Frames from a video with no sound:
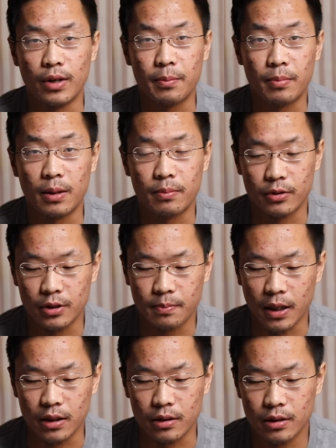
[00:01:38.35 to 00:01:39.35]
red pepper
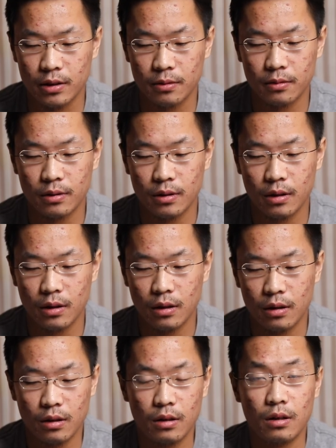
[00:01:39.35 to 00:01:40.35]
spice.
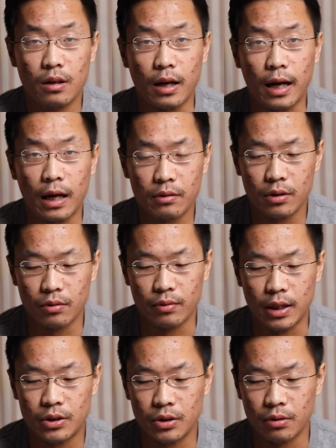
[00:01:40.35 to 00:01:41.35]
Out the
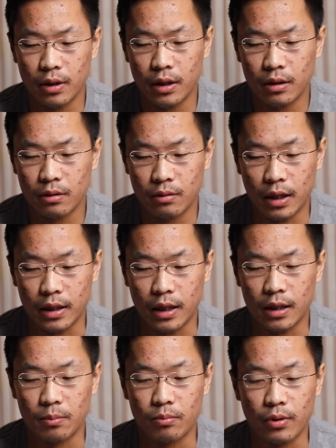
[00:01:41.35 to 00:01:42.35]
retrohale, I got
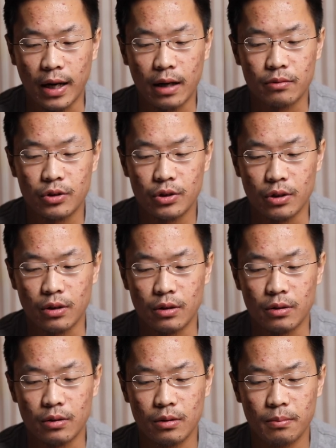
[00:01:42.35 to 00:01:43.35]
a brown
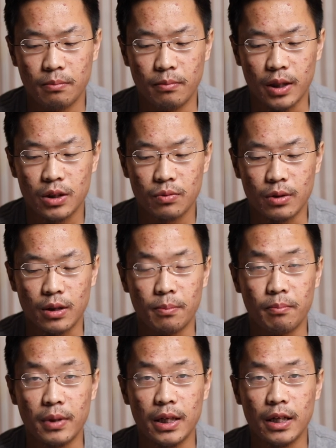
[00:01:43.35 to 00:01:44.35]
sugar mixed with a
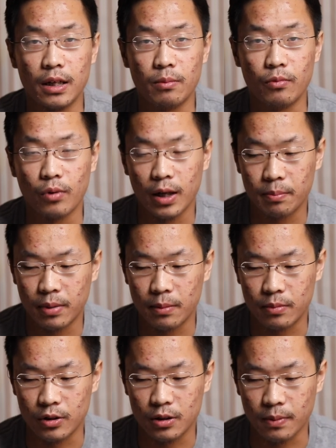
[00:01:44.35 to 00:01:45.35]
medium white
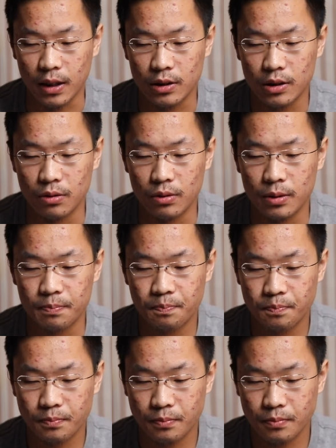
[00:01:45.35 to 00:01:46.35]
pepper spice to it.
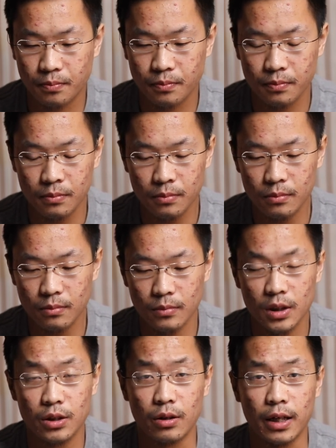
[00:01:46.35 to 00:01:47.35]

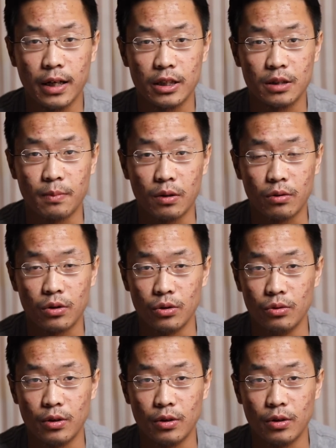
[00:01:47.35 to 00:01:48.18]
So then I smoked through